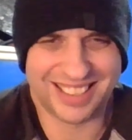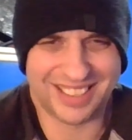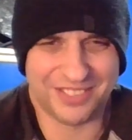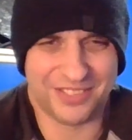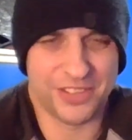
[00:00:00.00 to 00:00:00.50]

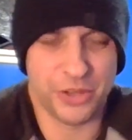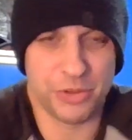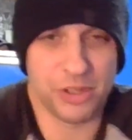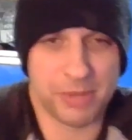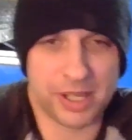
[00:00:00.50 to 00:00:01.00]
of
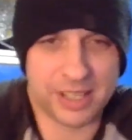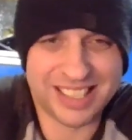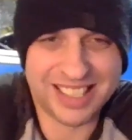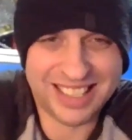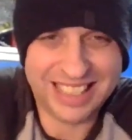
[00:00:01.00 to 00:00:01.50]
YouTube here.
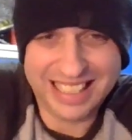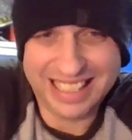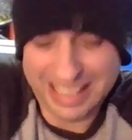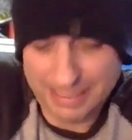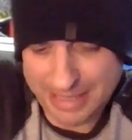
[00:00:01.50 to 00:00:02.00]

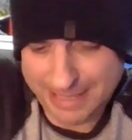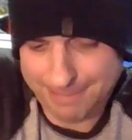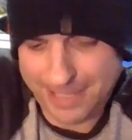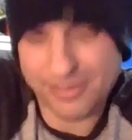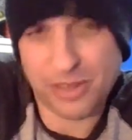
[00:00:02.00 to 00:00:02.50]
I mean,
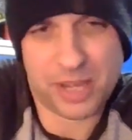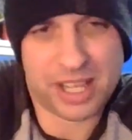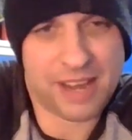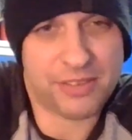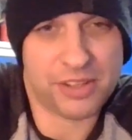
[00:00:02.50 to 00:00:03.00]
given that we
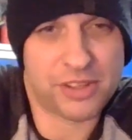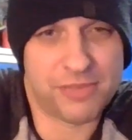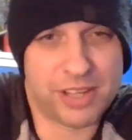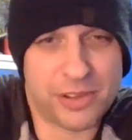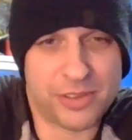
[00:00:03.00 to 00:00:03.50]
could have a YouTube
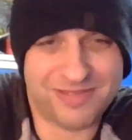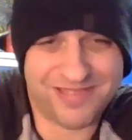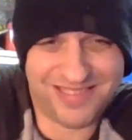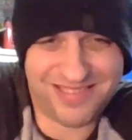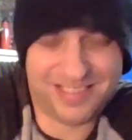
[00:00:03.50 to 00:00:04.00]
video
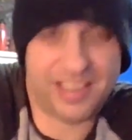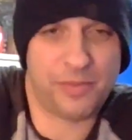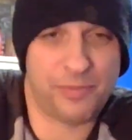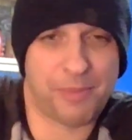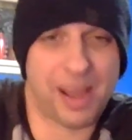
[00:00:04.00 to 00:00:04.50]

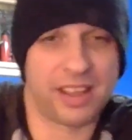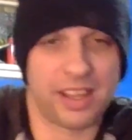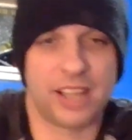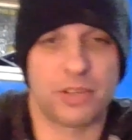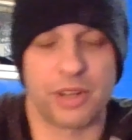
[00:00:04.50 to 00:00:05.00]
buying
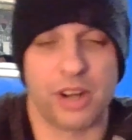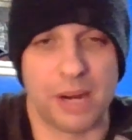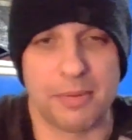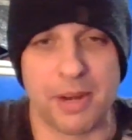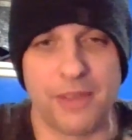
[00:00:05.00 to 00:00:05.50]
the X1
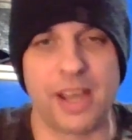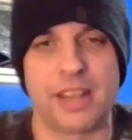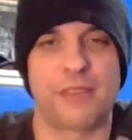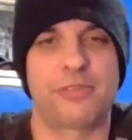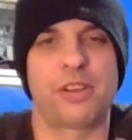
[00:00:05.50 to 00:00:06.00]
Carbon, but I've had
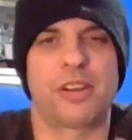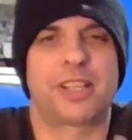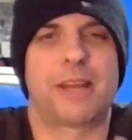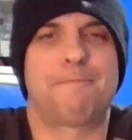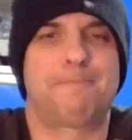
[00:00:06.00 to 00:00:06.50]
that for a long
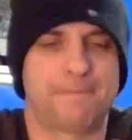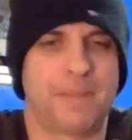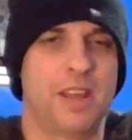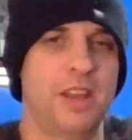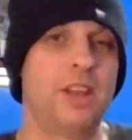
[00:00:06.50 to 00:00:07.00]
time.
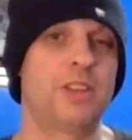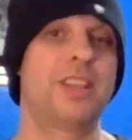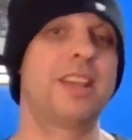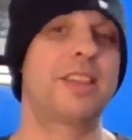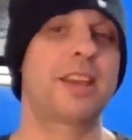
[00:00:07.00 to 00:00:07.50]
So
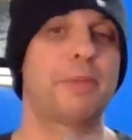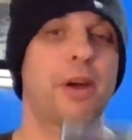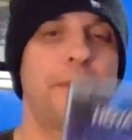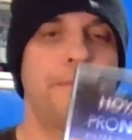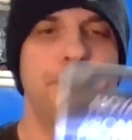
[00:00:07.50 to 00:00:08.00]
the other thing I
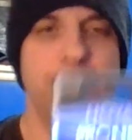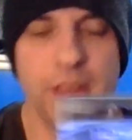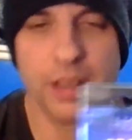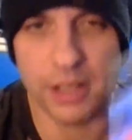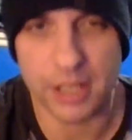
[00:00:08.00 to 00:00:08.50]
bought
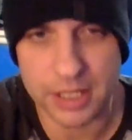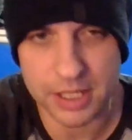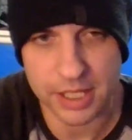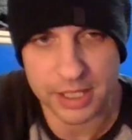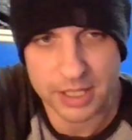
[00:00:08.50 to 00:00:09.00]
is
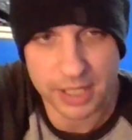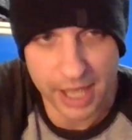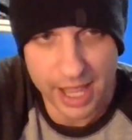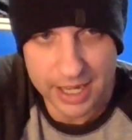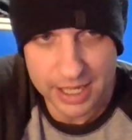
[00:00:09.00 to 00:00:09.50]
this
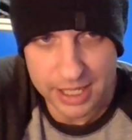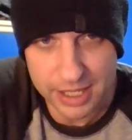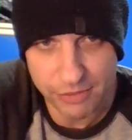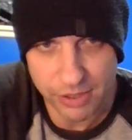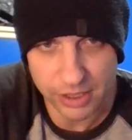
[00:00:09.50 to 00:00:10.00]

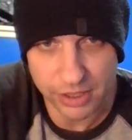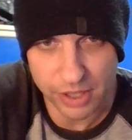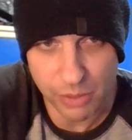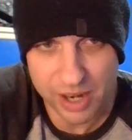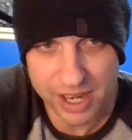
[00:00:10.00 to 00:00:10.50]
ND filter.
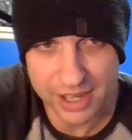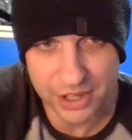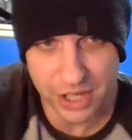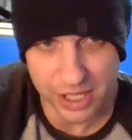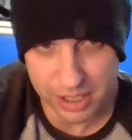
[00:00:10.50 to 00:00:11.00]
I wanted an
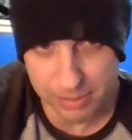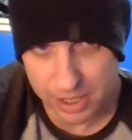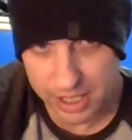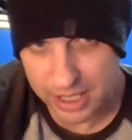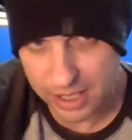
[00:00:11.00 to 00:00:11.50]

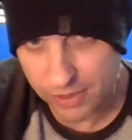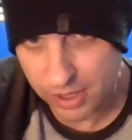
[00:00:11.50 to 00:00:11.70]
adjustable ND